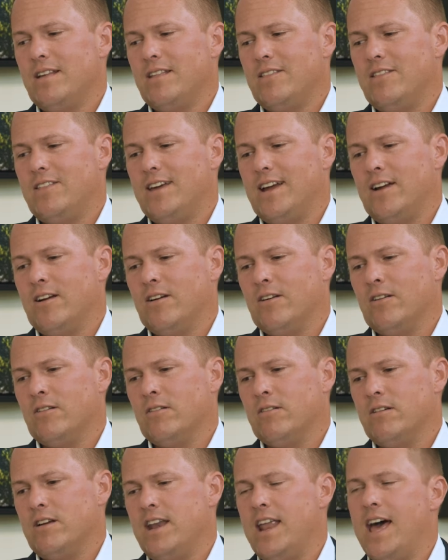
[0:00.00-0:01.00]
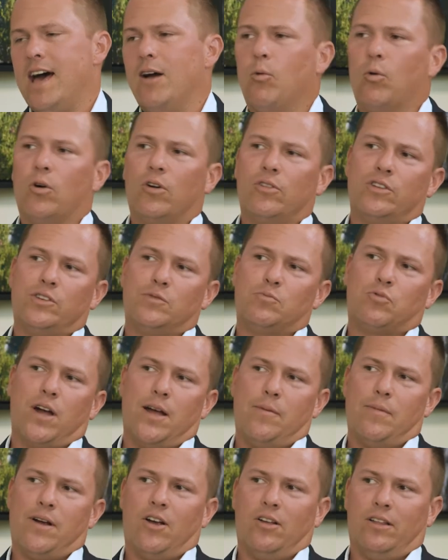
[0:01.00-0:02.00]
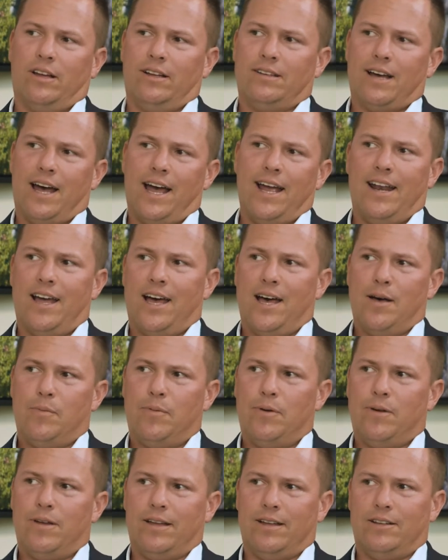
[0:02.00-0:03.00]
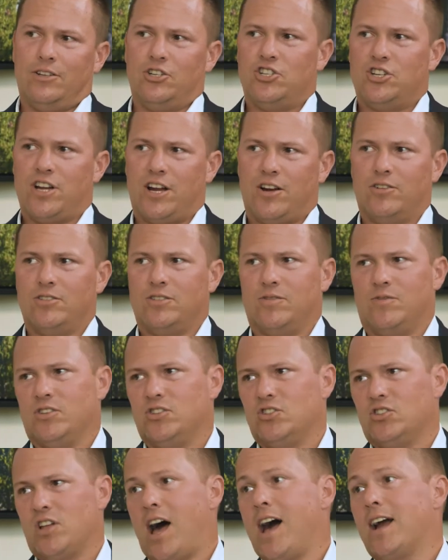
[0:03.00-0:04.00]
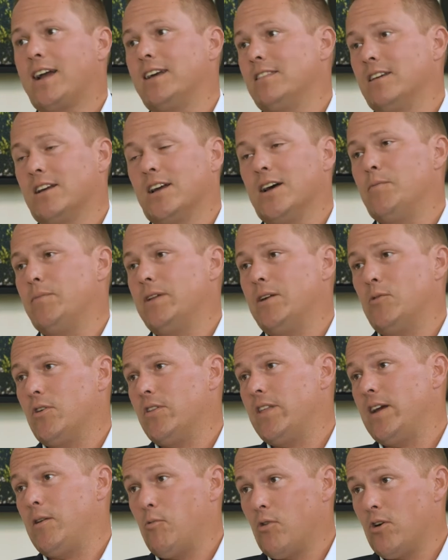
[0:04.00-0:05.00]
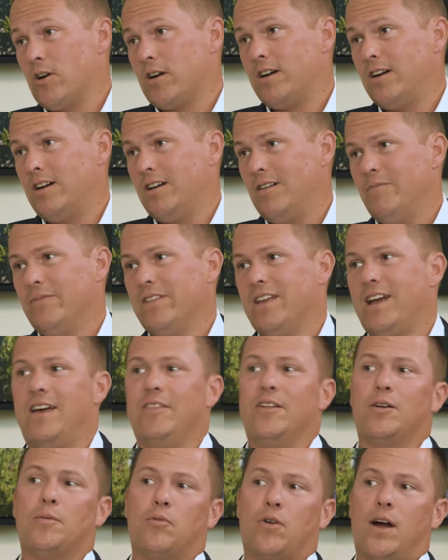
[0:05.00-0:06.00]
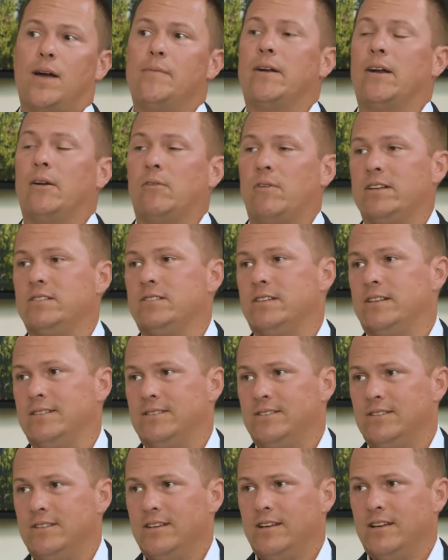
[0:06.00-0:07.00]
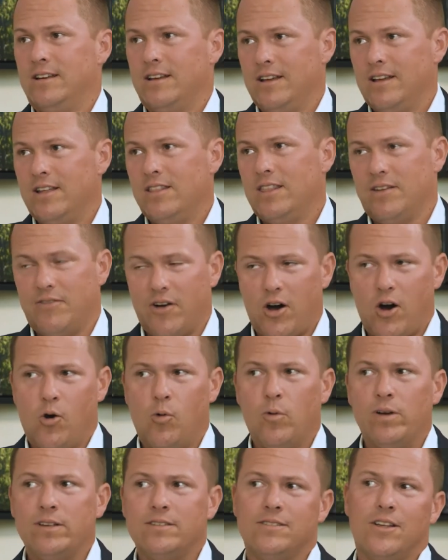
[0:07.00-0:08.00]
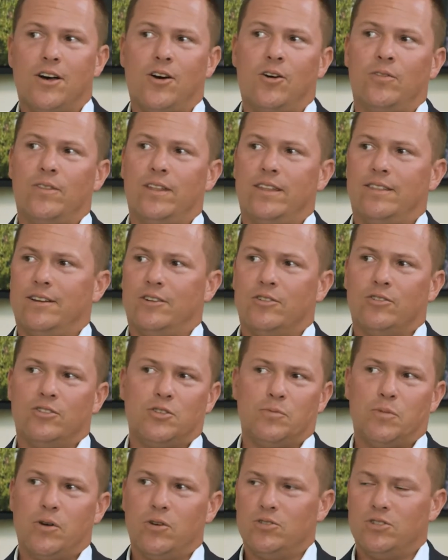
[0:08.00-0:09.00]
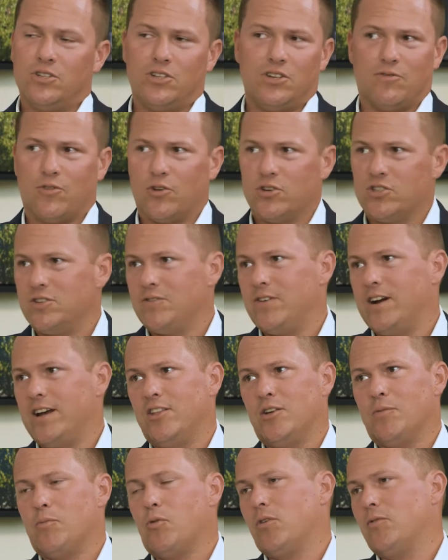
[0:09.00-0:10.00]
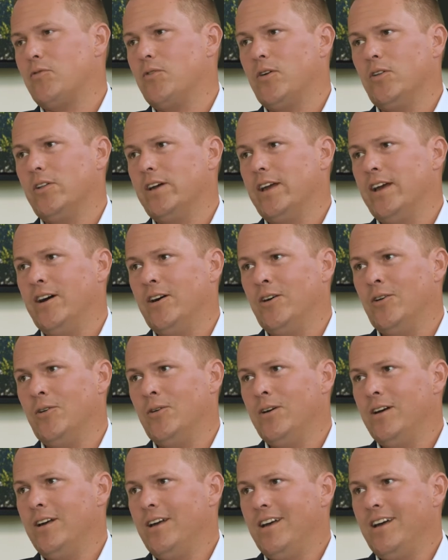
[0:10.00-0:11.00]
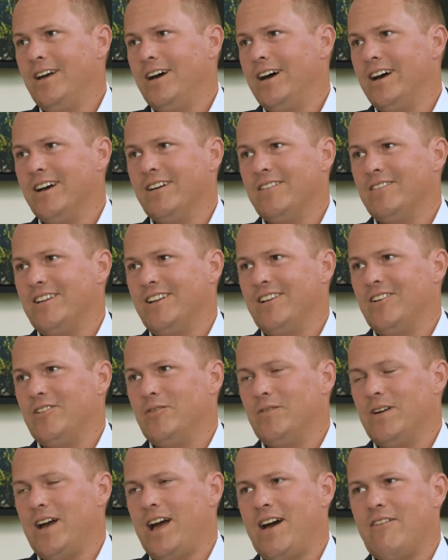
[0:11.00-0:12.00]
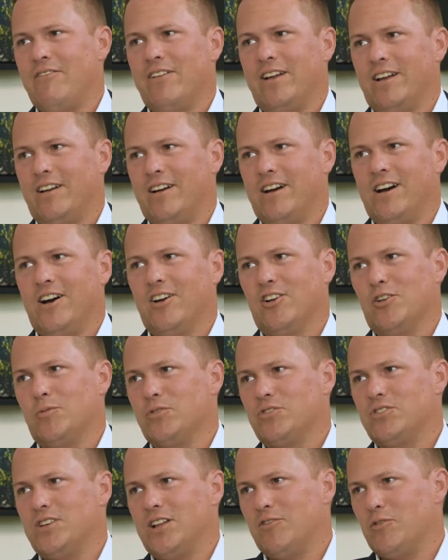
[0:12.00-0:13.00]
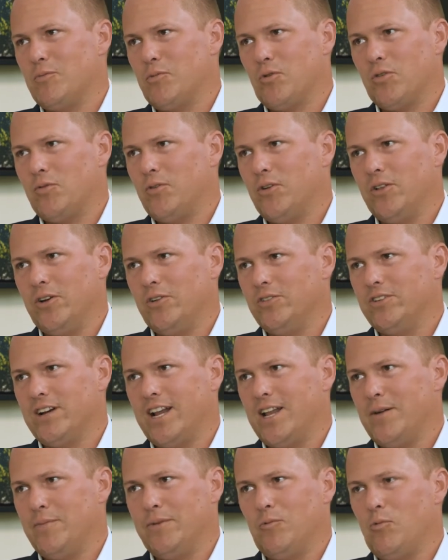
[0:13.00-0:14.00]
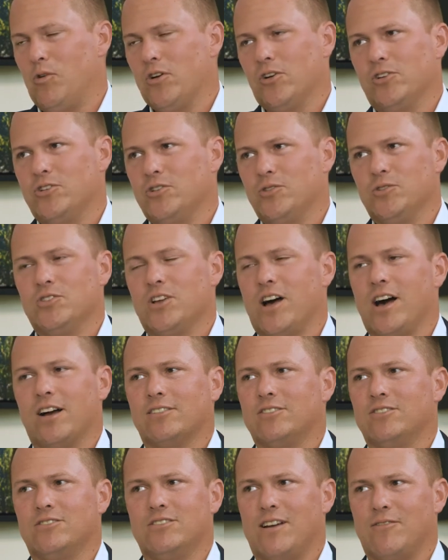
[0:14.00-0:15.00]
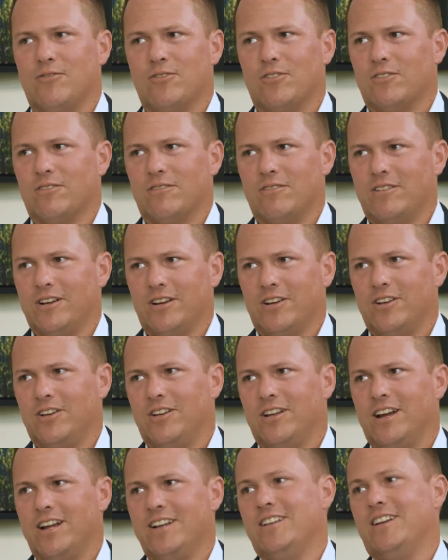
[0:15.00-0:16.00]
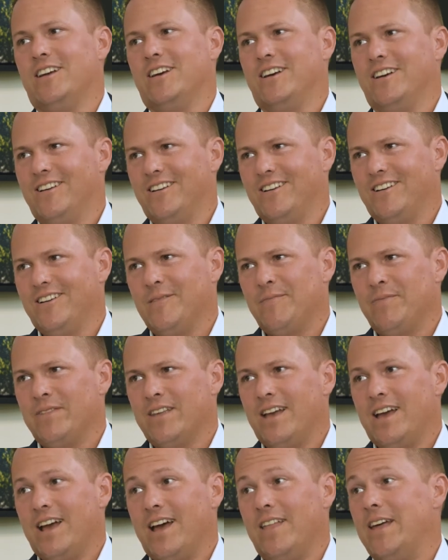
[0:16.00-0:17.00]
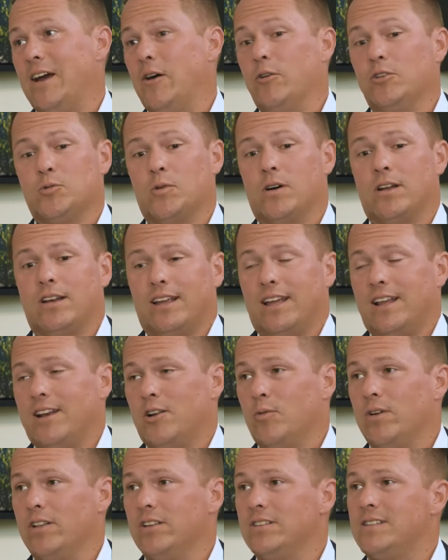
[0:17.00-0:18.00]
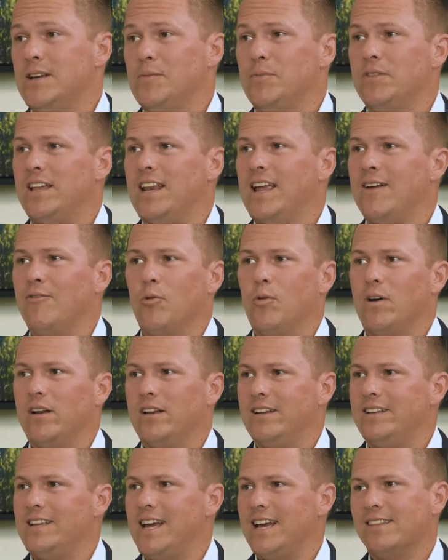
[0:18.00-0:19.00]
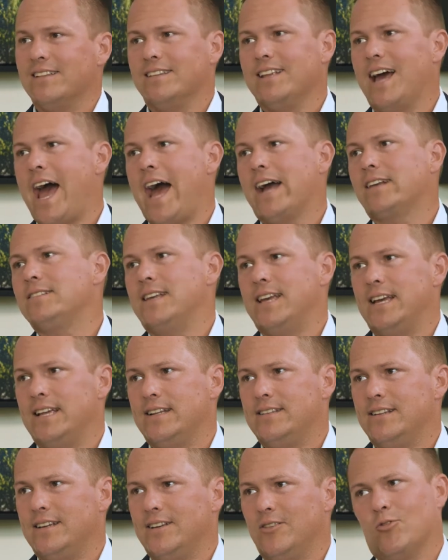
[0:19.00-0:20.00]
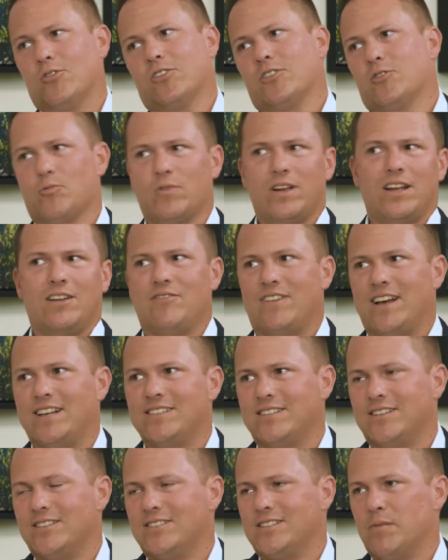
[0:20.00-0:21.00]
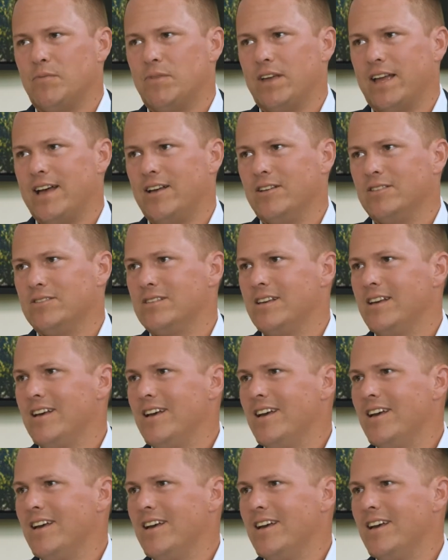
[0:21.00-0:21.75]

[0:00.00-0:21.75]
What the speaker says: Their net worth is primarily tied up in shares of the stock at the company where they work and their primary residence. They've always known that they're supposed to diversify their portfolio. Having 100% of your portfolio tied up in one or two stocks is never a good idea. And they always wanted to get into real estate, but they never wanted to take the tax hit in order to reinvest into something else.